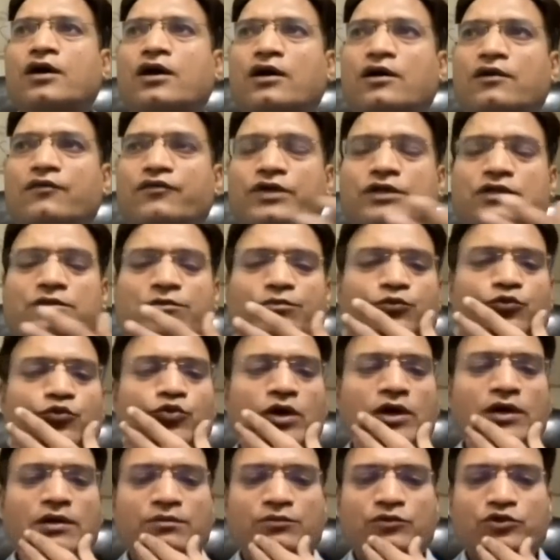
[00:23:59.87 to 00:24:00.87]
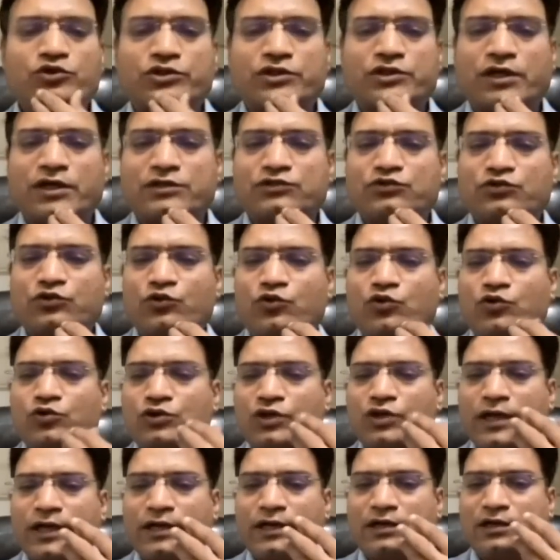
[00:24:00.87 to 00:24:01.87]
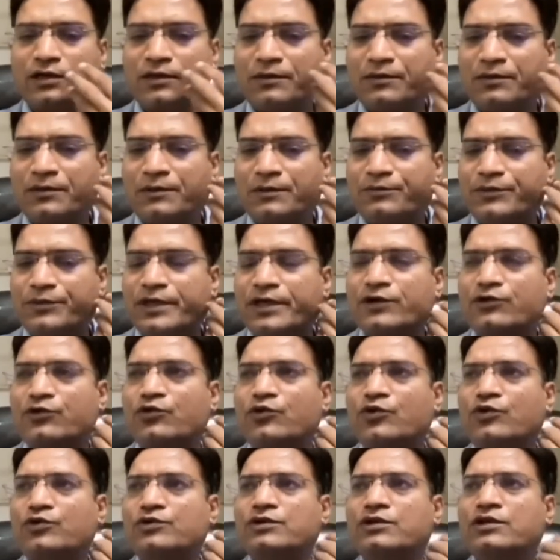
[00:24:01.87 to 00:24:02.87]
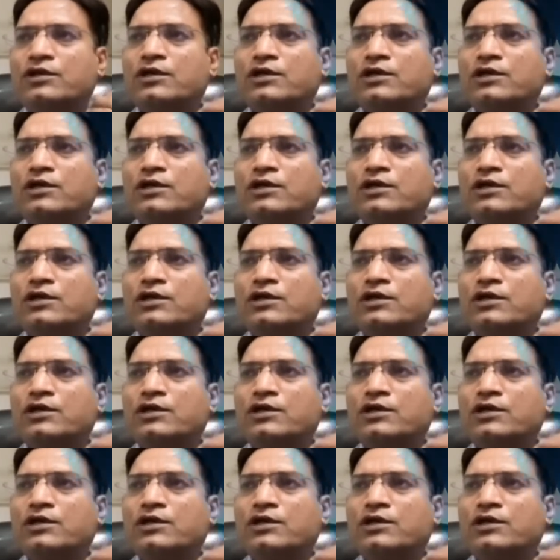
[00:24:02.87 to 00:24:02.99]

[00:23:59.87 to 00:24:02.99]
uh, with poor mustache growth and uh, beard growth.